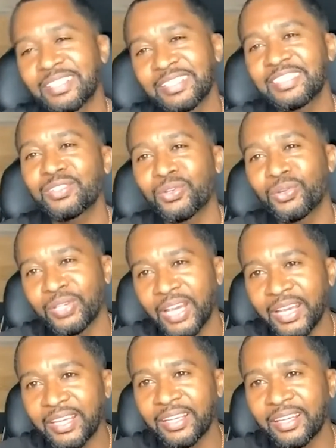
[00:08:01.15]
Let's just
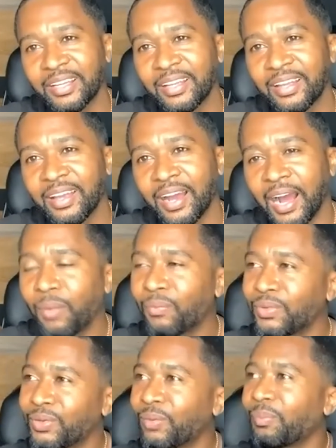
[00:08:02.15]
create.
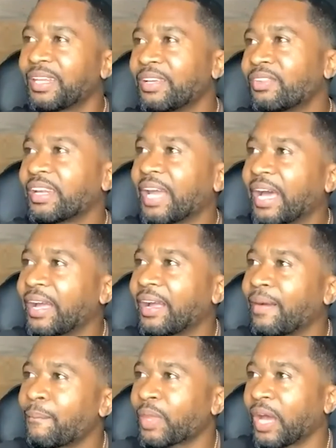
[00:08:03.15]
Believe it or not,
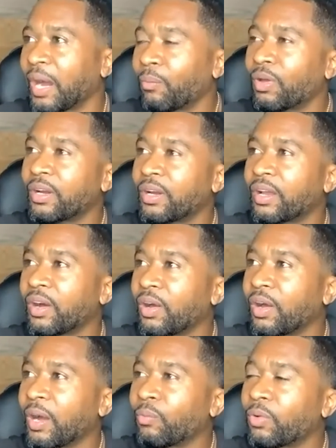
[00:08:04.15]
I'm one of the
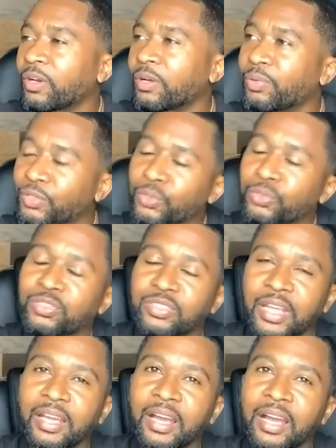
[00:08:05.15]
producers
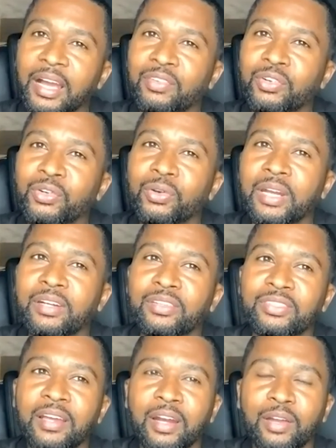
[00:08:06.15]
that I've created a
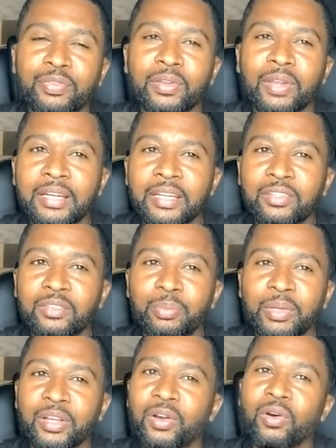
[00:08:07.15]
sound I feel like that's
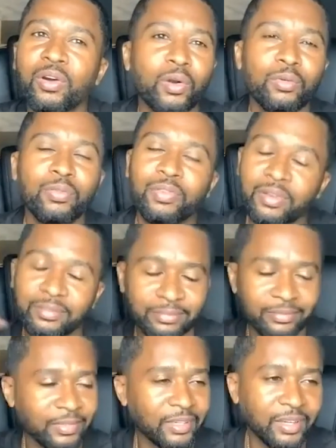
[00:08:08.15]
been going on for
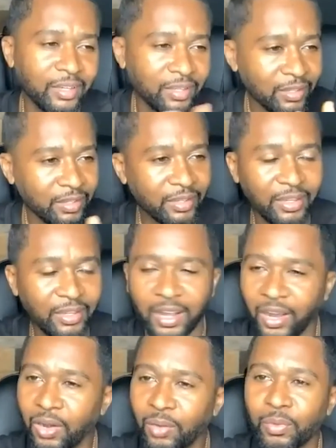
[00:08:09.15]

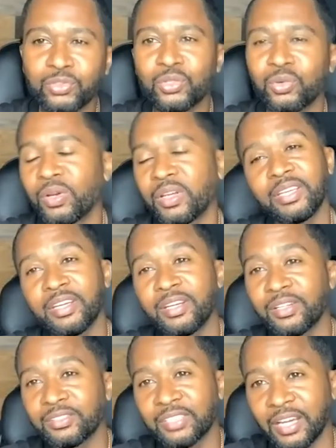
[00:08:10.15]
almost 20
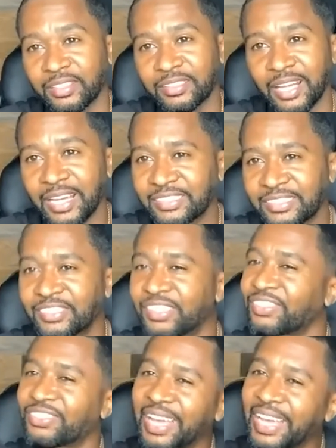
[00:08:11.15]
years now. It's like just the
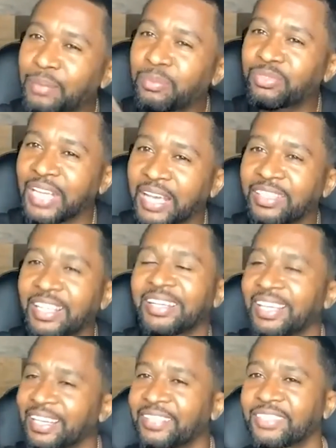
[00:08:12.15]
same sound. Like,
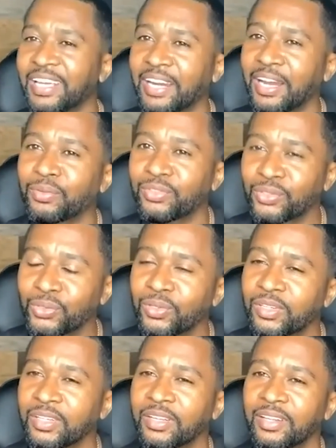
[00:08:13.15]
dang, that's the sound I was
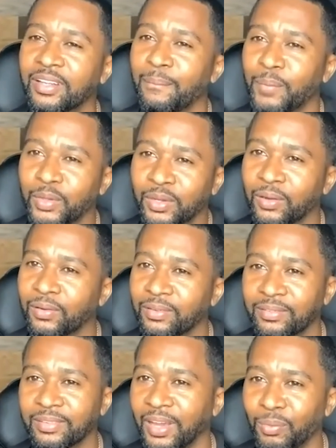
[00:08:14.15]
doing,
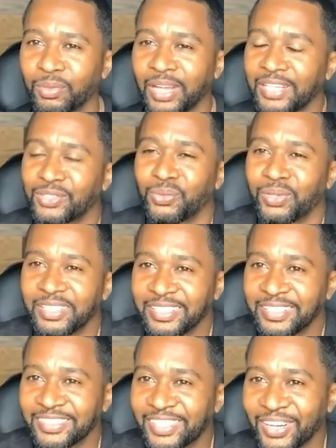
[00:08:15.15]
almost like 20
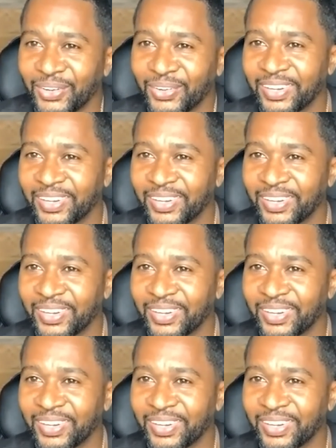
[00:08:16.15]
years ago.